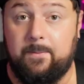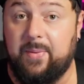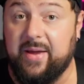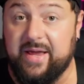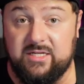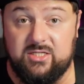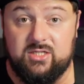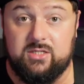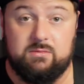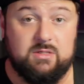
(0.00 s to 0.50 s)
but
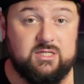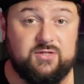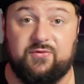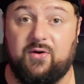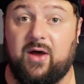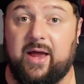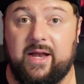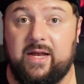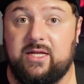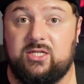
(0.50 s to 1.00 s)
it's
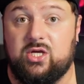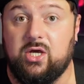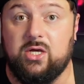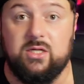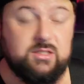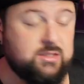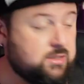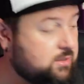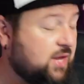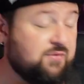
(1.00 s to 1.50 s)
fine, it's
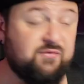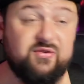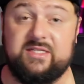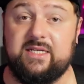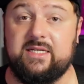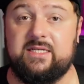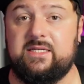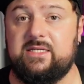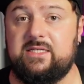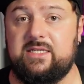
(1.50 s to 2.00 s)
good. And for
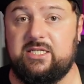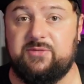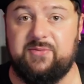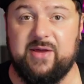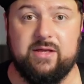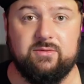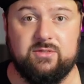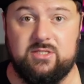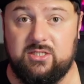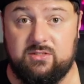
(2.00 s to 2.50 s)

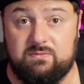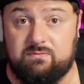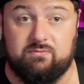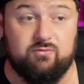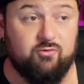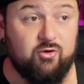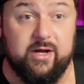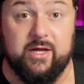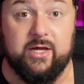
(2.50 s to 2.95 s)
£66, it's really